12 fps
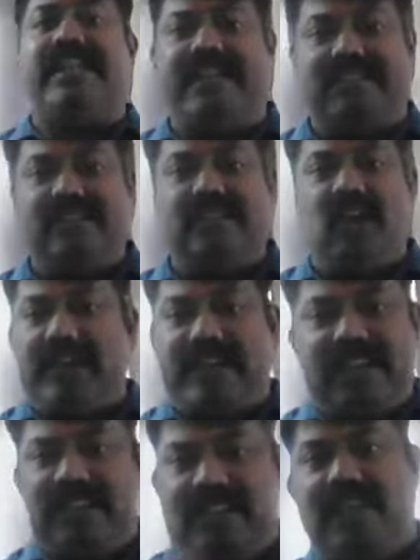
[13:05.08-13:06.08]
studies,
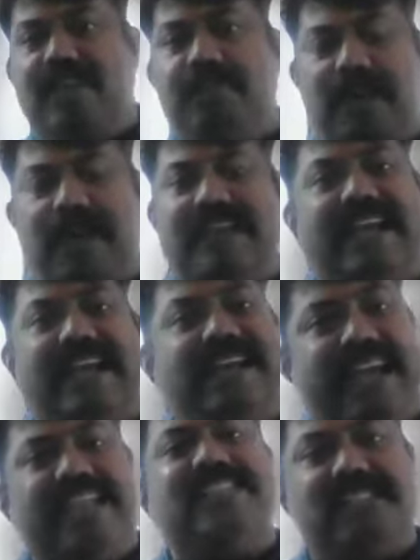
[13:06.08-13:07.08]
not a theory part, the
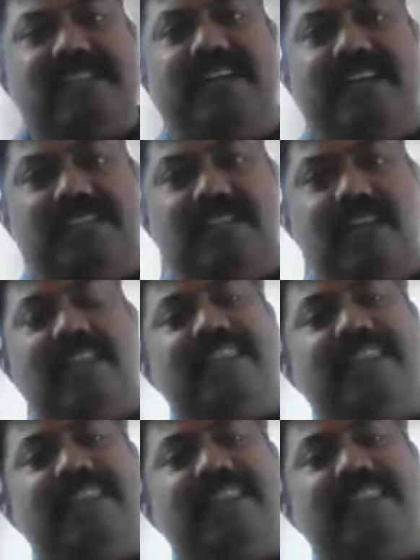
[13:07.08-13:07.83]
case studies,